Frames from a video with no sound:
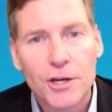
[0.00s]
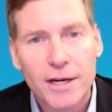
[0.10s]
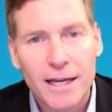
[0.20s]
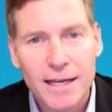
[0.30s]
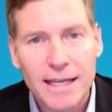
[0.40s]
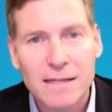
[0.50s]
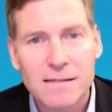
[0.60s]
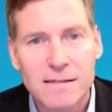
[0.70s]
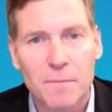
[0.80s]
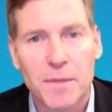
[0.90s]
you're going to need
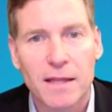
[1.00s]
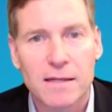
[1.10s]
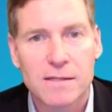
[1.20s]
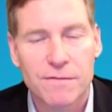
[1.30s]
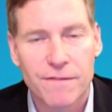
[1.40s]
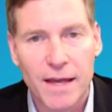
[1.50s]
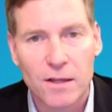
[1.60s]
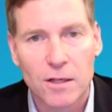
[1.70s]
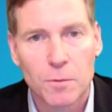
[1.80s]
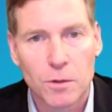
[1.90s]
something that's
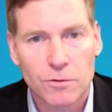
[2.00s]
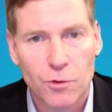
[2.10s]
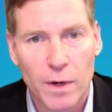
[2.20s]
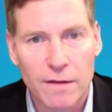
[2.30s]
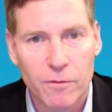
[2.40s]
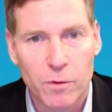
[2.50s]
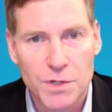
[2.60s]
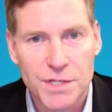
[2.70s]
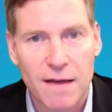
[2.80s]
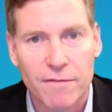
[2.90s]
available 24
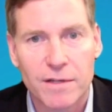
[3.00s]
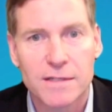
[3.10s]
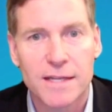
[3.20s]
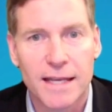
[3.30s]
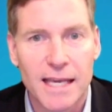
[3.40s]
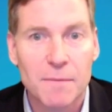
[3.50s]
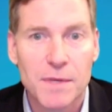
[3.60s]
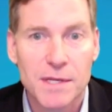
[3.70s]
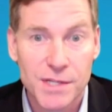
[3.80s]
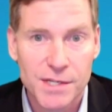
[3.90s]
7 to keep
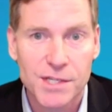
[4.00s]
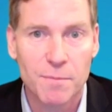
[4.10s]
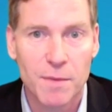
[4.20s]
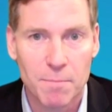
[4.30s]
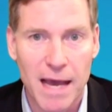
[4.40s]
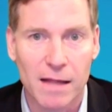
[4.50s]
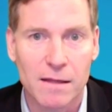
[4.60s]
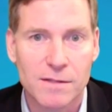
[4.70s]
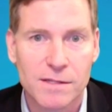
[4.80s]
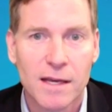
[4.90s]
the system in
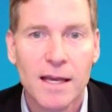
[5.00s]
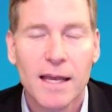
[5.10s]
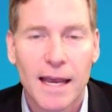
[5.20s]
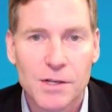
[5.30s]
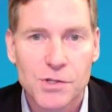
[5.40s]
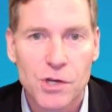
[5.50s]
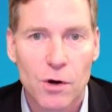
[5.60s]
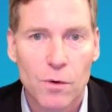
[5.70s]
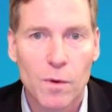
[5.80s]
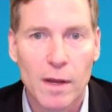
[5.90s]
balance. And
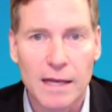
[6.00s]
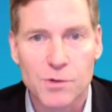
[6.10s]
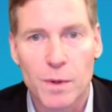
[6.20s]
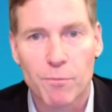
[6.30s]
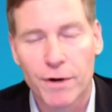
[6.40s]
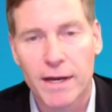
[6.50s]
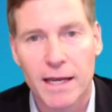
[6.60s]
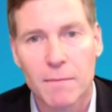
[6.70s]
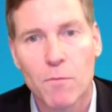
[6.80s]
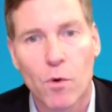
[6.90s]
so, as we bring
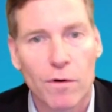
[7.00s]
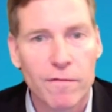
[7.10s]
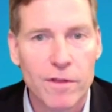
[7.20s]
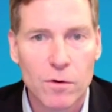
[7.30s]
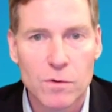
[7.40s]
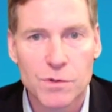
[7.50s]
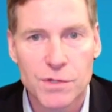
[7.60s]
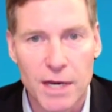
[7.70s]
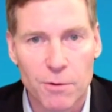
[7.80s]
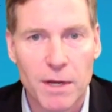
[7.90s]
in more of
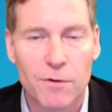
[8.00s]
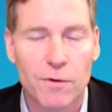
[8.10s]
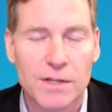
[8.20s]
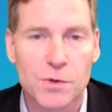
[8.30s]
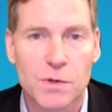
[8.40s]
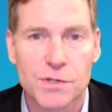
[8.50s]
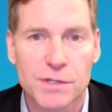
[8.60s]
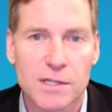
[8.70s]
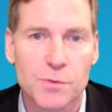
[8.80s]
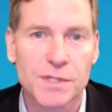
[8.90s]
those intermittent
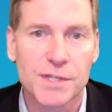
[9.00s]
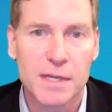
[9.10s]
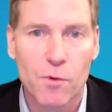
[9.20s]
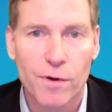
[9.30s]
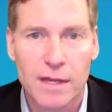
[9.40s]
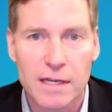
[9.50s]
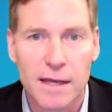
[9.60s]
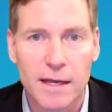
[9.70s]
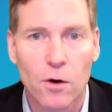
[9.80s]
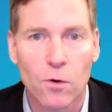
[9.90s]
resources, as we see more things
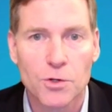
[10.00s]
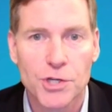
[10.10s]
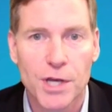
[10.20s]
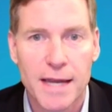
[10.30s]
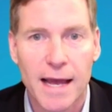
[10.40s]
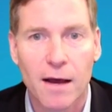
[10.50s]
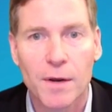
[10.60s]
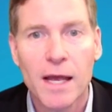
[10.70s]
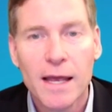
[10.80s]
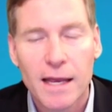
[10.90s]
like coal
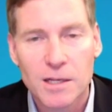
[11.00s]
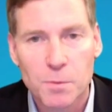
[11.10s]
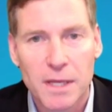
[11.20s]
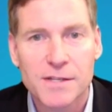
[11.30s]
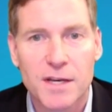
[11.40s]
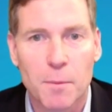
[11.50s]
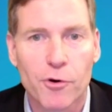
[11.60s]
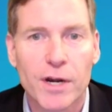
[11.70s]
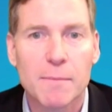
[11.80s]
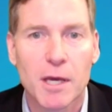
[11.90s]
shutdown, it's placing a
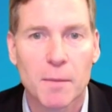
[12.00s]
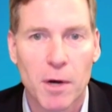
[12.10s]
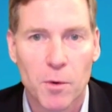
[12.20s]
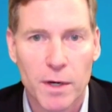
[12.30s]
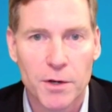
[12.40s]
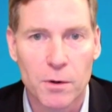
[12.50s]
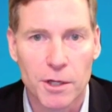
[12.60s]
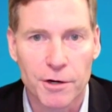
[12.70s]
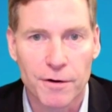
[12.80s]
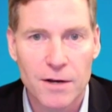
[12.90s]
premium on what
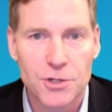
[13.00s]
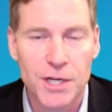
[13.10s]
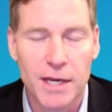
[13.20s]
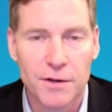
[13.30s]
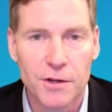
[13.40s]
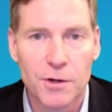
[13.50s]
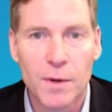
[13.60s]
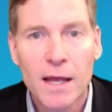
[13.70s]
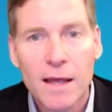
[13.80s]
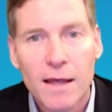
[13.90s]
nuclear energy can
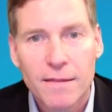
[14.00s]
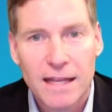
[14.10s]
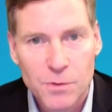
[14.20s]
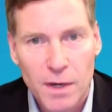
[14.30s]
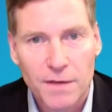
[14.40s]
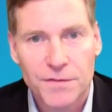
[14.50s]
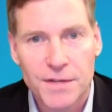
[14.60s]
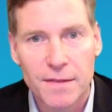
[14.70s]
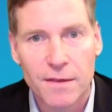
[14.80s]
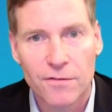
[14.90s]
do. That's why you've
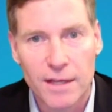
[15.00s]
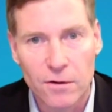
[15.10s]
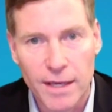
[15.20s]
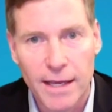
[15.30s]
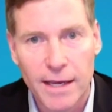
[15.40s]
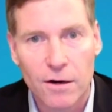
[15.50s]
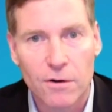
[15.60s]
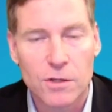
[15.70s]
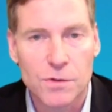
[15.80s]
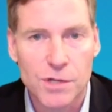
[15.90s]
seen this deal
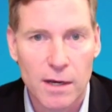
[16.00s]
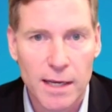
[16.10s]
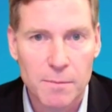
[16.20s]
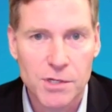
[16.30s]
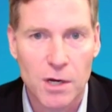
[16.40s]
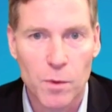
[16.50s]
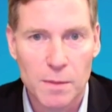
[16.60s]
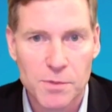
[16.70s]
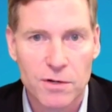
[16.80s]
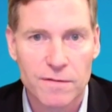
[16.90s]
here. You saw Amazon
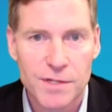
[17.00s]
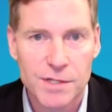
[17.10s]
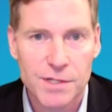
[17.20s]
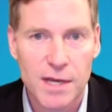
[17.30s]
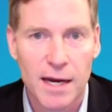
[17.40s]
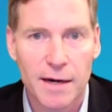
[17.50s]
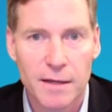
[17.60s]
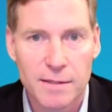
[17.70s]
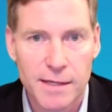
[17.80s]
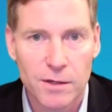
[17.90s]
Web Services sign
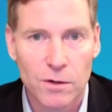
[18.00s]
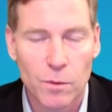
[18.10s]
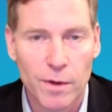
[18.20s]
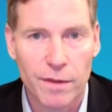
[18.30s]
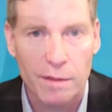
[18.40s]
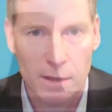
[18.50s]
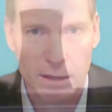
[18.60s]
a deal with